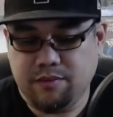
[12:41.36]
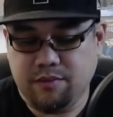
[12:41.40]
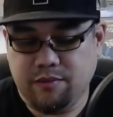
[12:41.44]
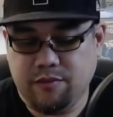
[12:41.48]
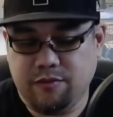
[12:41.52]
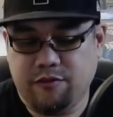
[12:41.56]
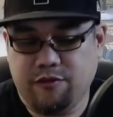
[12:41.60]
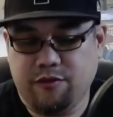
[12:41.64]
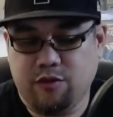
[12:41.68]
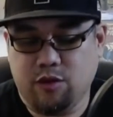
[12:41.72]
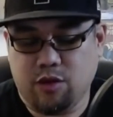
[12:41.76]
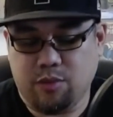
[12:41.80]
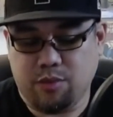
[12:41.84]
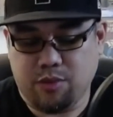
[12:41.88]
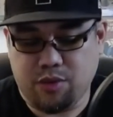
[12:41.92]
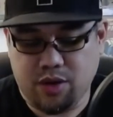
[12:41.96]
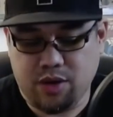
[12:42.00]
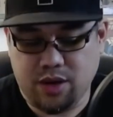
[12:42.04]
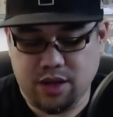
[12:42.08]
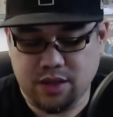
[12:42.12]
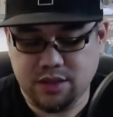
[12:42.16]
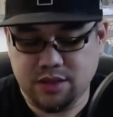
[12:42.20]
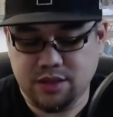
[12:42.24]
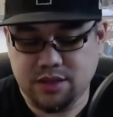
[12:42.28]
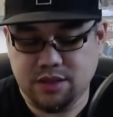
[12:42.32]
for
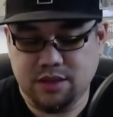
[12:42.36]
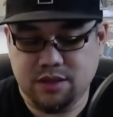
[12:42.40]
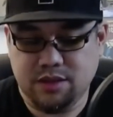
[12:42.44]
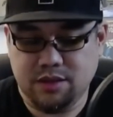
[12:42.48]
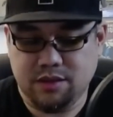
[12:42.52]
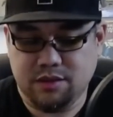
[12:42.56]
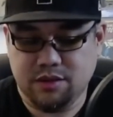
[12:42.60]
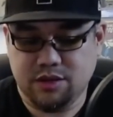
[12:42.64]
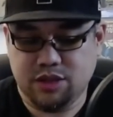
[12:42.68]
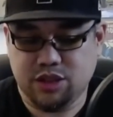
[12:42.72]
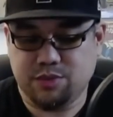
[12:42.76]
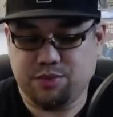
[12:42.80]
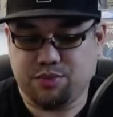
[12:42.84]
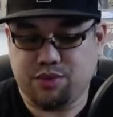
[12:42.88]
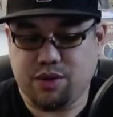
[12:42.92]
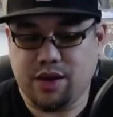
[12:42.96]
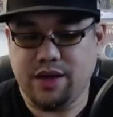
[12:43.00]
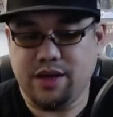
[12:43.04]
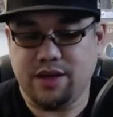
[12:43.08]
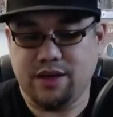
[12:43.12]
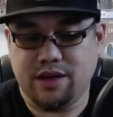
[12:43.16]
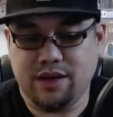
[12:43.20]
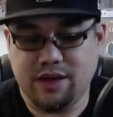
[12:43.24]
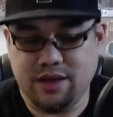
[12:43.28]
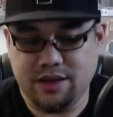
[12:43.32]
bronze,
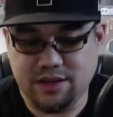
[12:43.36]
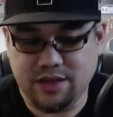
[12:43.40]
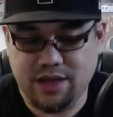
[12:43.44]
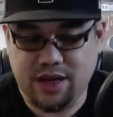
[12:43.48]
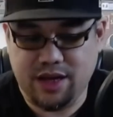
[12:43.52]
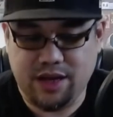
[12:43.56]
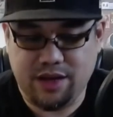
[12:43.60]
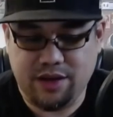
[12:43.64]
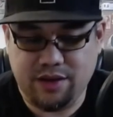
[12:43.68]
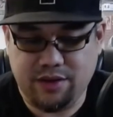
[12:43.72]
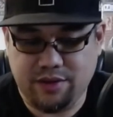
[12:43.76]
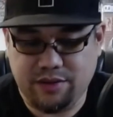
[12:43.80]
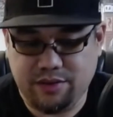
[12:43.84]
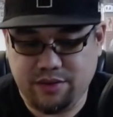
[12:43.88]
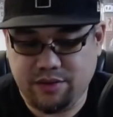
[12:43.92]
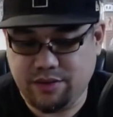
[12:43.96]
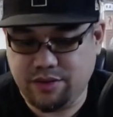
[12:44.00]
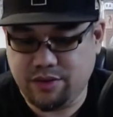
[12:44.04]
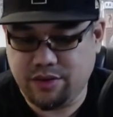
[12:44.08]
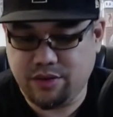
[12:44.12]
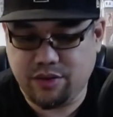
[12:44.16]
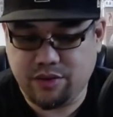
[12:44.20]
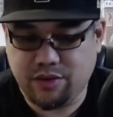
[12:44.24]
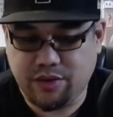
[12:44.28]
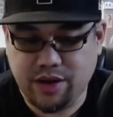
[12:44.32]
Sprite is a
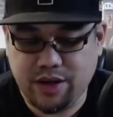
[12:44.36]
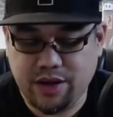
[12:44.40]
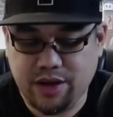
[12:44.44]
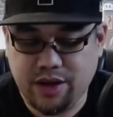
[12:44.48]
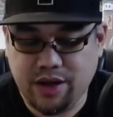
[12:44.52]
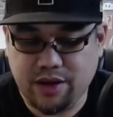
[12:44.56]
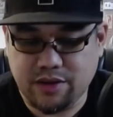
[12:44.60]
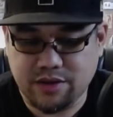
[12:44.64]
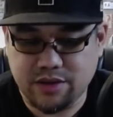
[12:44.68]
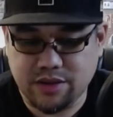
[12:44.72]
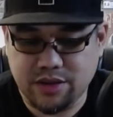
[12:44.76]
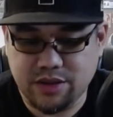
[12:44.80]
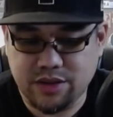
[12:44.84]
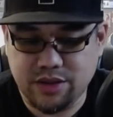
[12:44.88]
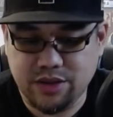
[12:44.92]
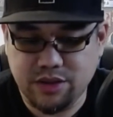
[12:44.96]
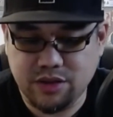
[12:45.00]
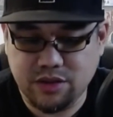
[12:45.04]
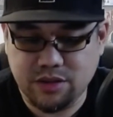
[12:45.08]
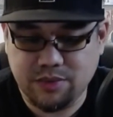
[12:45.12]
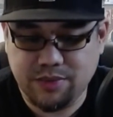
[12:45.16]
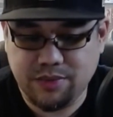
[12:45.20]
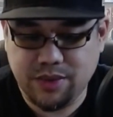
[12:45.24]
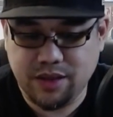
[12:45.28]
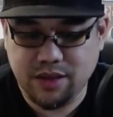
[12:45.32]
great character to
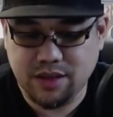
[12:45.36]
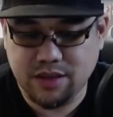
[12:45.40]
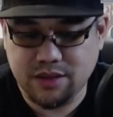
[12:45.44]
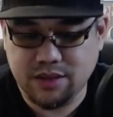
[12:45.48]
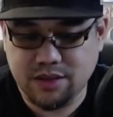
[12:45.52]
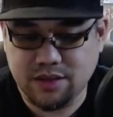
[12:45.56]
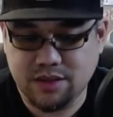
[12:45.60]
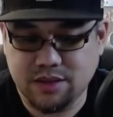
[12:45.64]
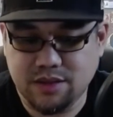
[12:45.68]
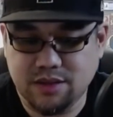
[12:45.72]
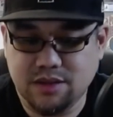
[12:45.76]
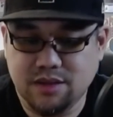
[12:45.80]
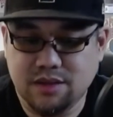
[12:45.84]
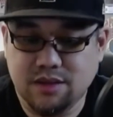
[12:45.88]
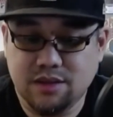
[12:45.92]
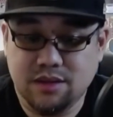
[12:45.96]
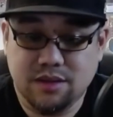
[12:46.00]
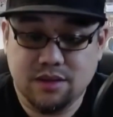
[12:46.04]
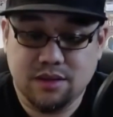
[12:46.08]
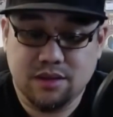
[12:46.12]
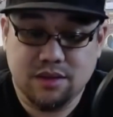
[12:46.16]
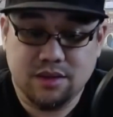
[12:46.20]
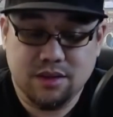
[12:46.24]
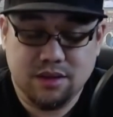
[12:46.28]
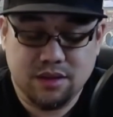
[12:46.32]
choose, because
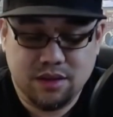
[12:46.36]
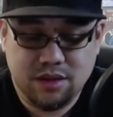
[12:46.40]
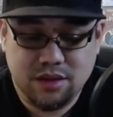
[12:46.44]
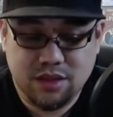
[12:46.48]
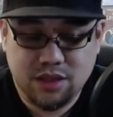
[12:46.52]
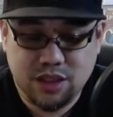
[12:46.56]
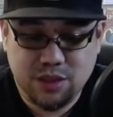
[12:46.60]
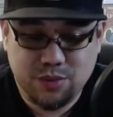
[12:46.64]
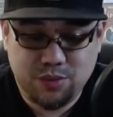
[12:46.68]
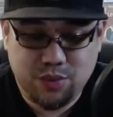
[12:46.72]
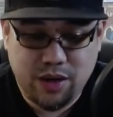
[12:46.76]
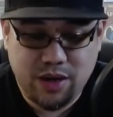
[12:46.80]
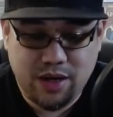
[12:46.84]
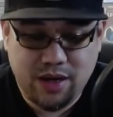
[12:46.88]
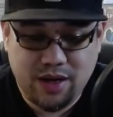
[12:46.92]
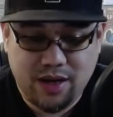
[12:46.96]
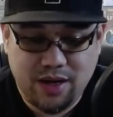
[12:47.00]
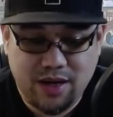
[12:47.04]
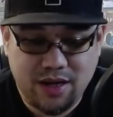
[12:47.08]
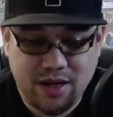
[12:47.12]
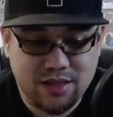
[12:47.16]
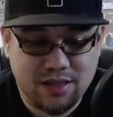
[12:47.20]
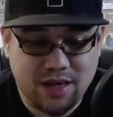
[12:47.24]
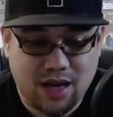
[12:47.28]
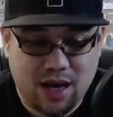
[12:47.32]
Sprite
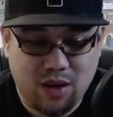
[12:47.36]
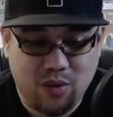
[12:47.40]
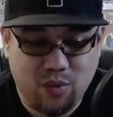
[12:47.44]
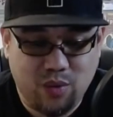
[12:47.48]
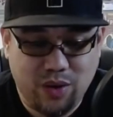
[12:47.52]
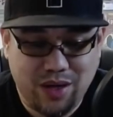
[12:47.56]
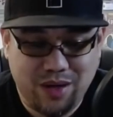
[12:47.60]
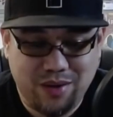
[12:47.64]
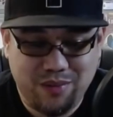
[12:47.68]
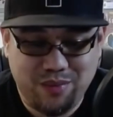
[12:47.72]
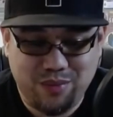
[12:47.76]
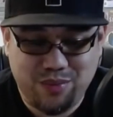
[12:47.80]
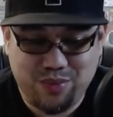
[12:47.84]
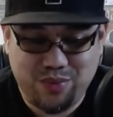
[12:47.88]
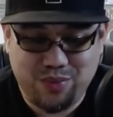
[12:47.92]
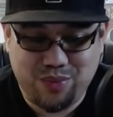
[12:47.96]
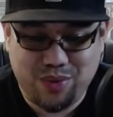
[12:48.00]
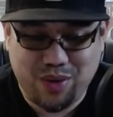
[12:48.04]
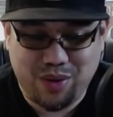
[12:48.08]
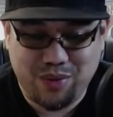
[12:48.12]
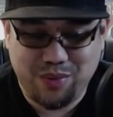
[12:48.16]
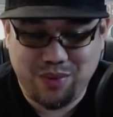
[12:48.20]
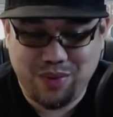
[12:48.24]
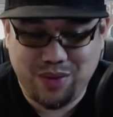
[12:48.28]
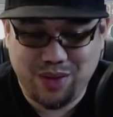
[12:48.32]
has outwit,
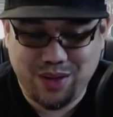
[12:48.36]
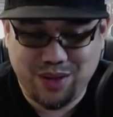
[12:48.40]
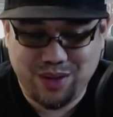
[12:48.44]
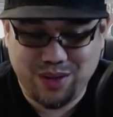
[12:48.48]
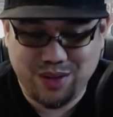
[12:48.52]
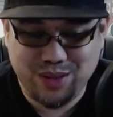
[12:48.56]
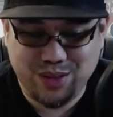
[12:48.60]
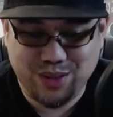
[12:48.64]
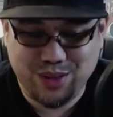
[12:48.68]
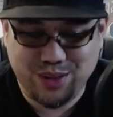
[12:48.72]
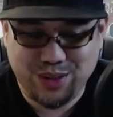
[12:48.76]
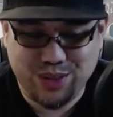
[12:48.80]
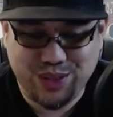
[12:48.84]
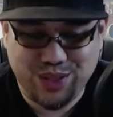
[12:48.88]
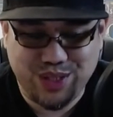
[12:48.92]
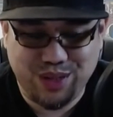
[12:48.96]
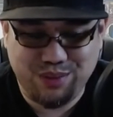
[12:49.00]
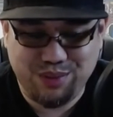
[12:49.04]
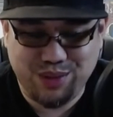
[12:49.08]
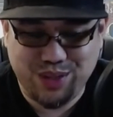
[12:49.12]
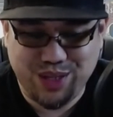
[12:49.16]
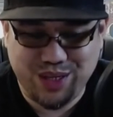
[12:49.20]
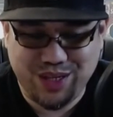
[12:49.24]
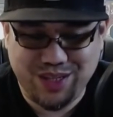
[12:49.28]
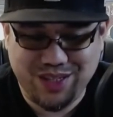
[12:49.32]
probability control,
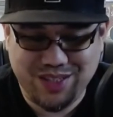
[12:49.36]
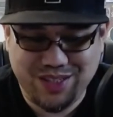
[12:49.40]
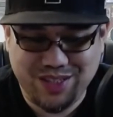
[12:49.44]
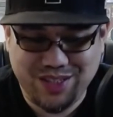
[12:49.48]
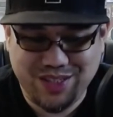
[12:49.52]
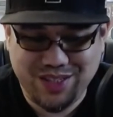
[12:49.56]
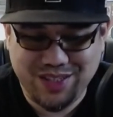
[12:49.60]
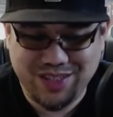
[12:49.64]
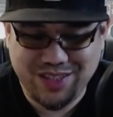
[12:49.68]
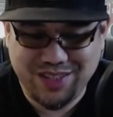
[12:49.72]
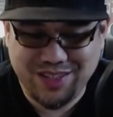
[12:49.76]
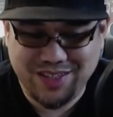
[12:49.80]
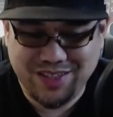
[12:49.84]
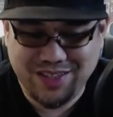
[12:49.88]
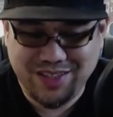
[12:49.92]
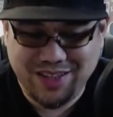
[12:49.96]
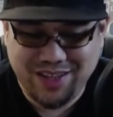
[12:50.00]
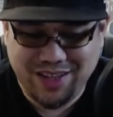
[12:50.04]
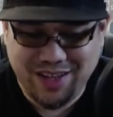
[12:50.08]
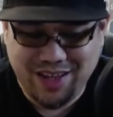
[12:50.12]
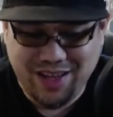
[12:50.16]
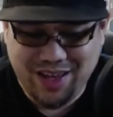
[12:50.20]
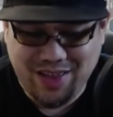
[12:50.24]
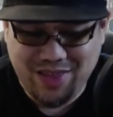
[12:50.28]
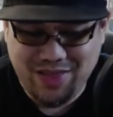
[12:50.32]
shape change,
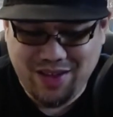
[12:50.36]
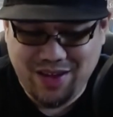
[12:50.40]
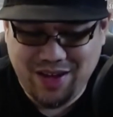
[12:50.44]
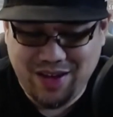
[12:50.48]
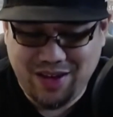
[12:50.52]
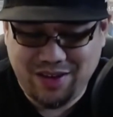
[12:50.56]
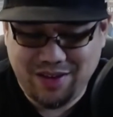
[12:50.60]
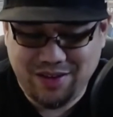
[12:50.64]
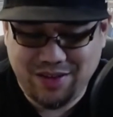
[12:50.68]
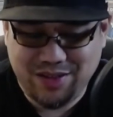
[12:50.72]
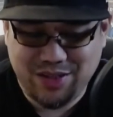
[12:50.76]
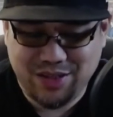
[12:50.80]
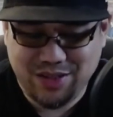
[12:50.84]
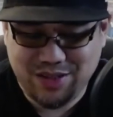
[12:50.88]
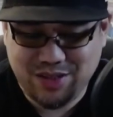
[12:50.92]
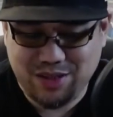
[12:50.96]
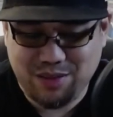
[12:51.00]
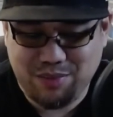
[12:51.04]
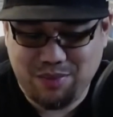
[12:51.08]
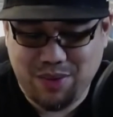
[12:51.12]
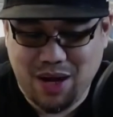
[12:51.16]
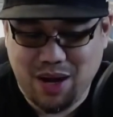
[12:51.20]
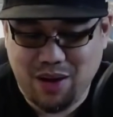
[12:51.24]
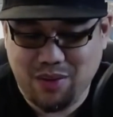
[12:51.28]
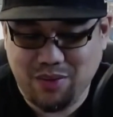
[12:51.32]
and then just the
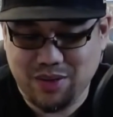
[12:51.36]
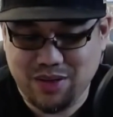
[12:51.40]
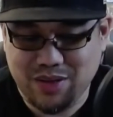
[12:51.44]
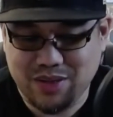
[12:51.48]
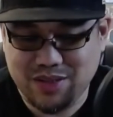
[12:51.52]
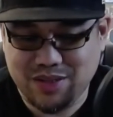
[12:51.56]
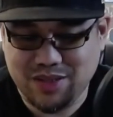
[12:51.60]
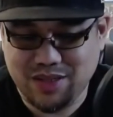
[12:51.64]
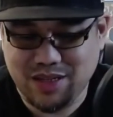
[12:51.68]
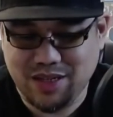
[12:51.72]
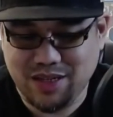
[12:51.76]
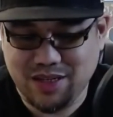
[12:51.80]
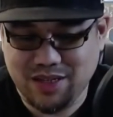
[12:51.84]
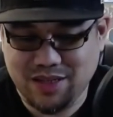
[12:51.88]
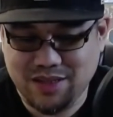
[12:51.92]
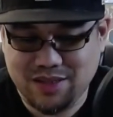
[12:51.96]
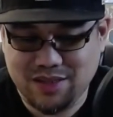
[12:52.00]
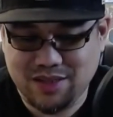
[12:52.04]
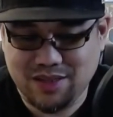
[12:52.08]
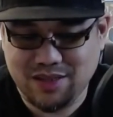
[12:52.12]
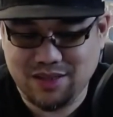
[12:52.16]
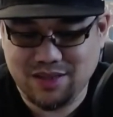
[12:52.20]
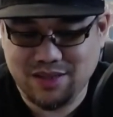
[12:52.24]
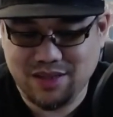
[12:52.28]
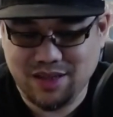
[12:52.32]
powers
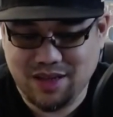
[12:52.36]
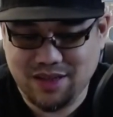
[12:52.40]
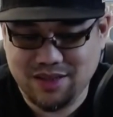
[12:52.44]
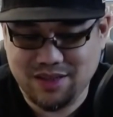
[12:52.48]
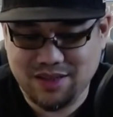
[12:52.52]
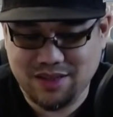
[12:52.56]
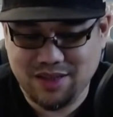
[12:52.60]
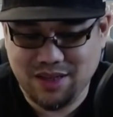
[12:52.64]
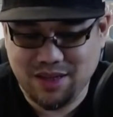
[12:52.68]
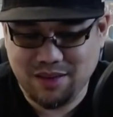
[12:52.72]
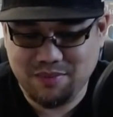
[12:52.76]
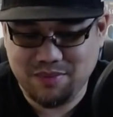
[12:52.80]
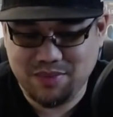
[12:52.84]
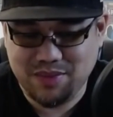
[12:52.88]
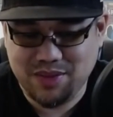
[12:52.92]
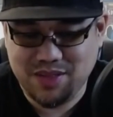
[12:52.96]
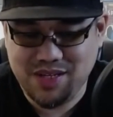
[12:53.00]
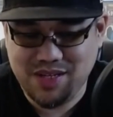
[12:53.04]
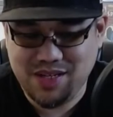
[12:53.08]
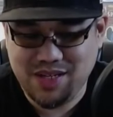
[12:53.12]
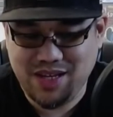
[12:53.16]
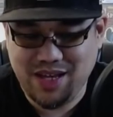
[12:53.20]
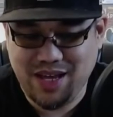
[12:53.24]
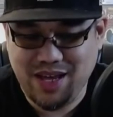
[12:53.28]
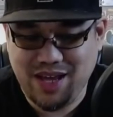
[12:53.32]
is sidestep,
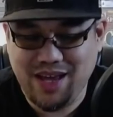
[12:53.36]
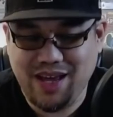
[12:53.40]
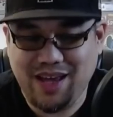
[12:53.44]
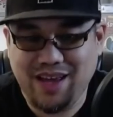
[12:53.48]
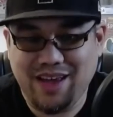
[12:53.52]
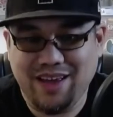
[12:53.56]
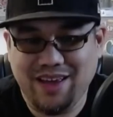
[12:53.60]
TK,